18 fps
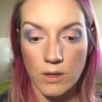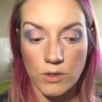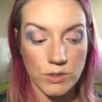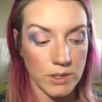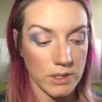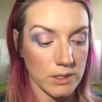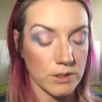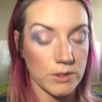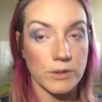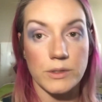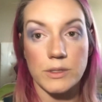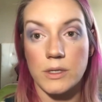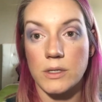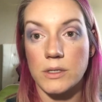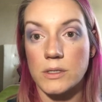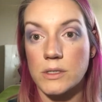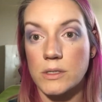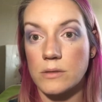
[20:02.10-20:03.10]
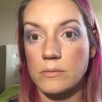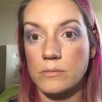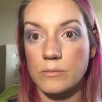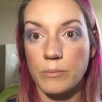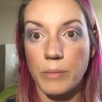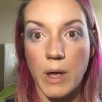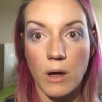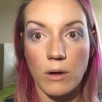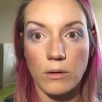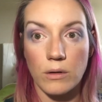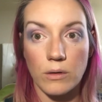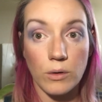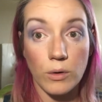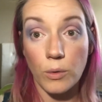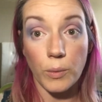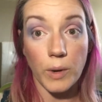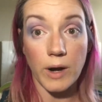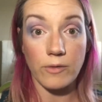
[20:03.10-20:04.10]
translucent powder
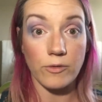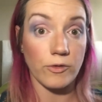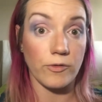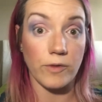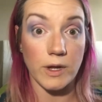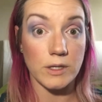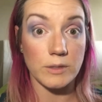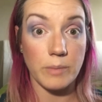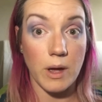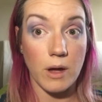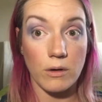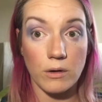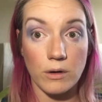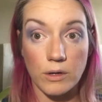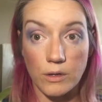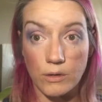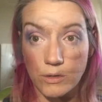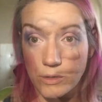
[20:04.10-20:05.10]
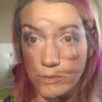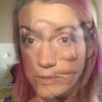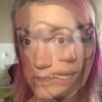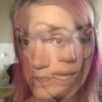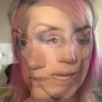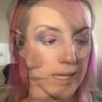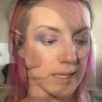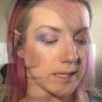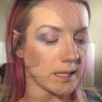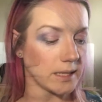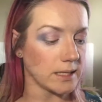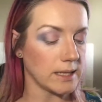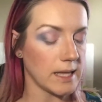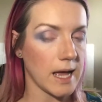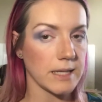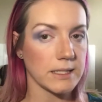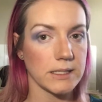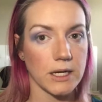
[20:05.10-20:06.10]
or whatever face powder you're using. And then the
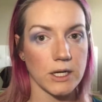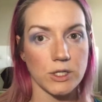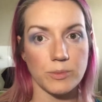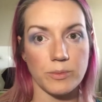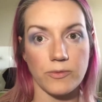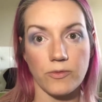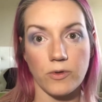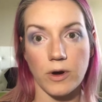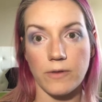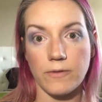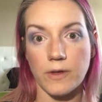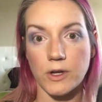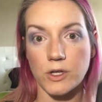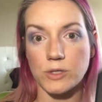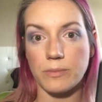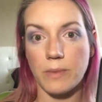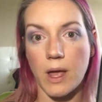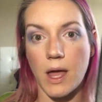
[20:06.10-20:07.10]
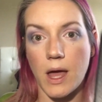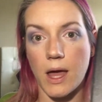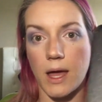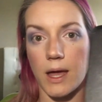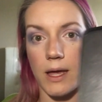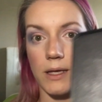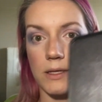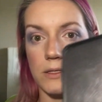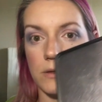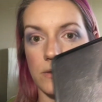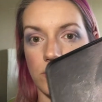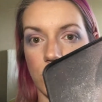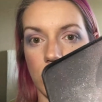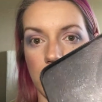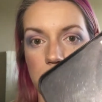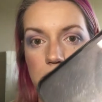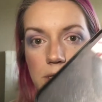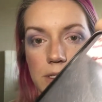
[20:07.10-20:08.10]
last touch before I finish my eyes, of
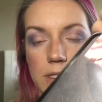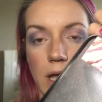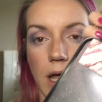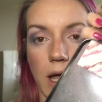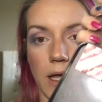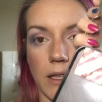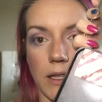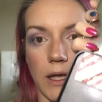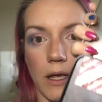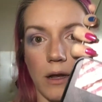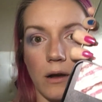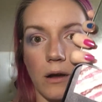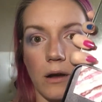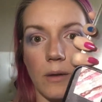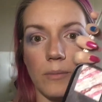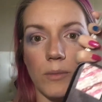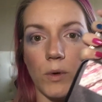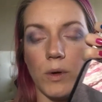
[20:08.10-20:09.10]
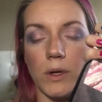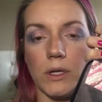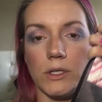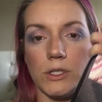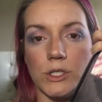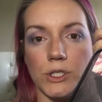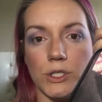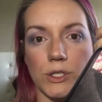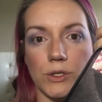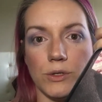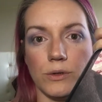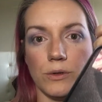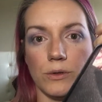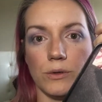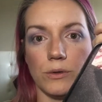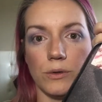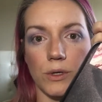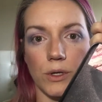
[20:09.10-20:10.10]
course, is highlighter. I'm going
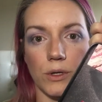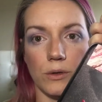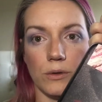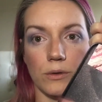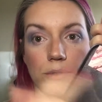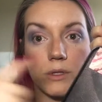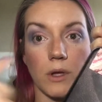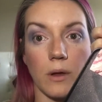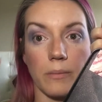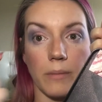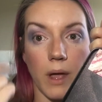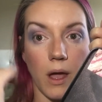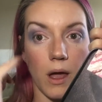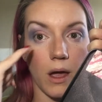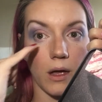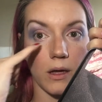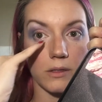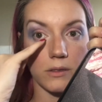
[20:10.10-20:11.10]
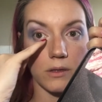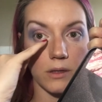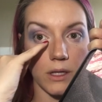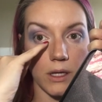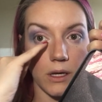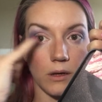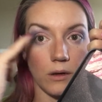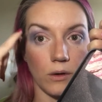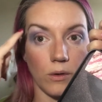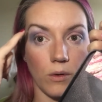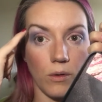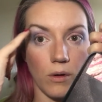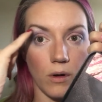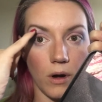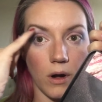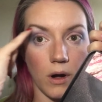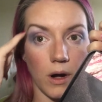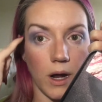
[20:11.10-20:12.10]
to use on my eyes on the inner
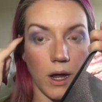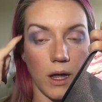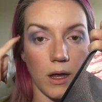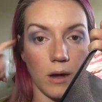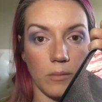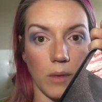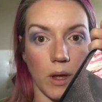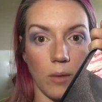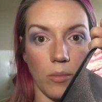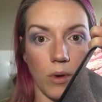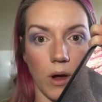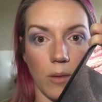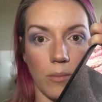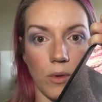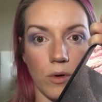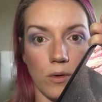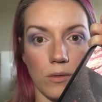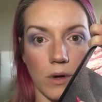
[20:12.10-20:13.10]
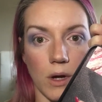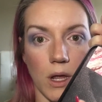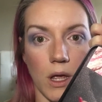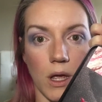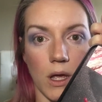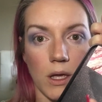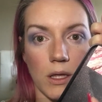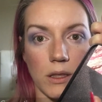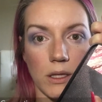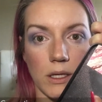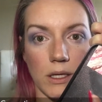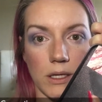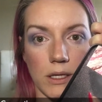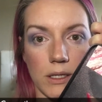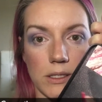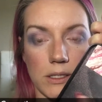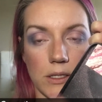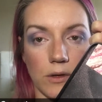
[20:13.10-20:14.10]
corner and my brow bone
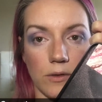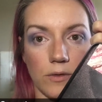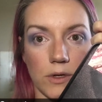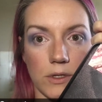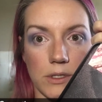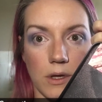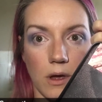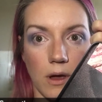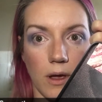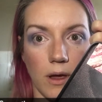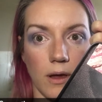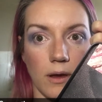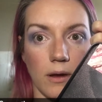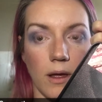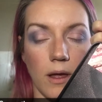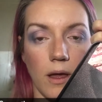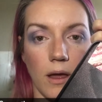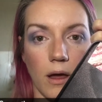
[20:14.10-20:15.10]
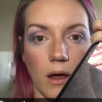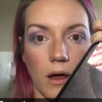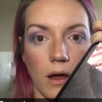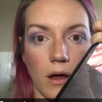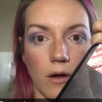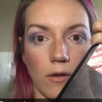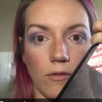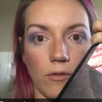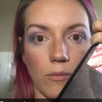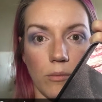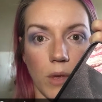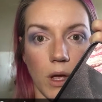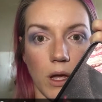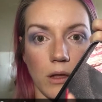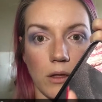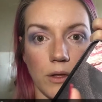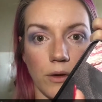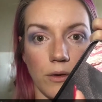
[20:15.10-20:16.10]
the silver side of
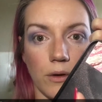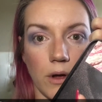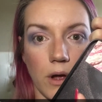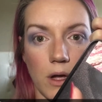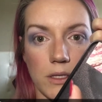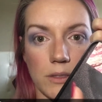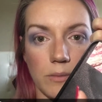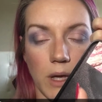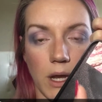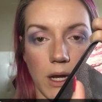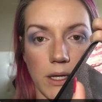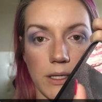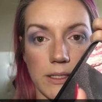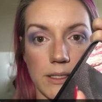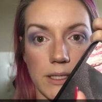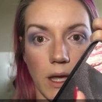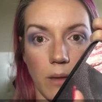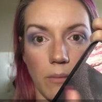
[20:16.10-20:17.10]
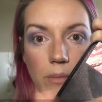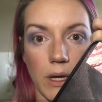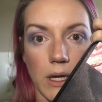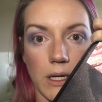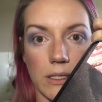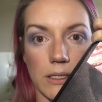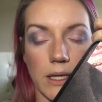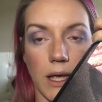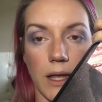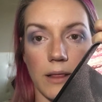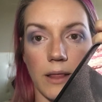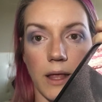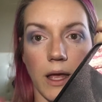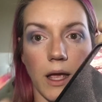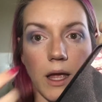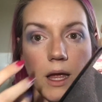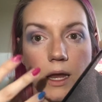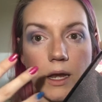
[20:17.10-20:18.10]
my Clionadh Cosmetics Tempest, and
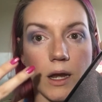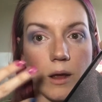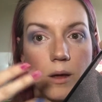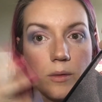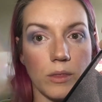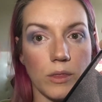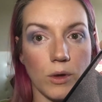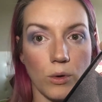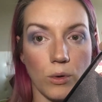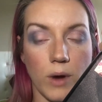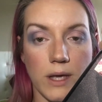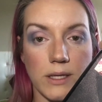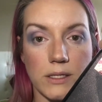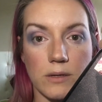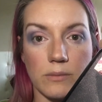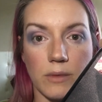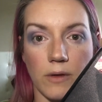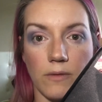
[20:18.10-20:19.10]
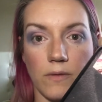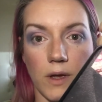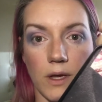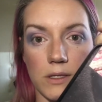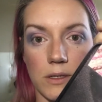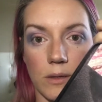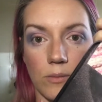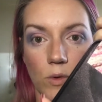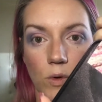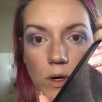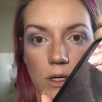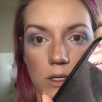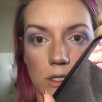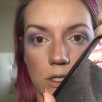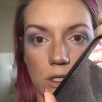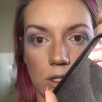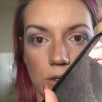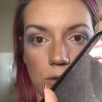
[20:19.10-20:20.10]
then the rest of my face I'm going
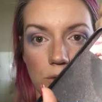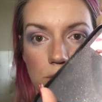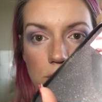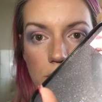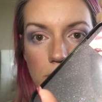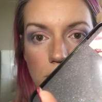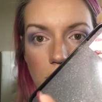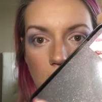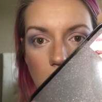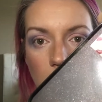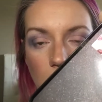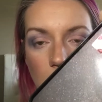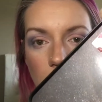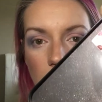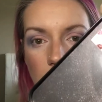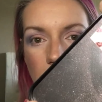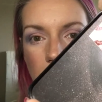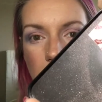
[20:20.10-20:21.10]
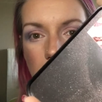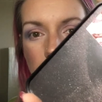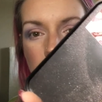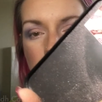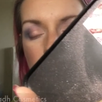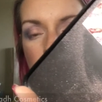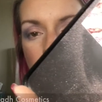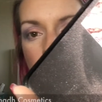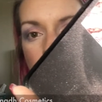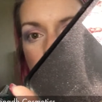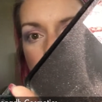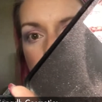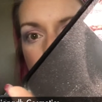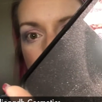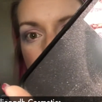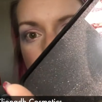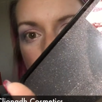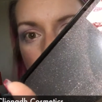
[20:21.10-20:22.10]
to use my
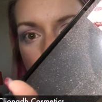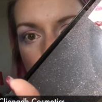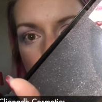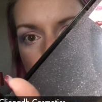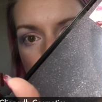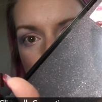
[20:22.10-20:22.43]
Nightfall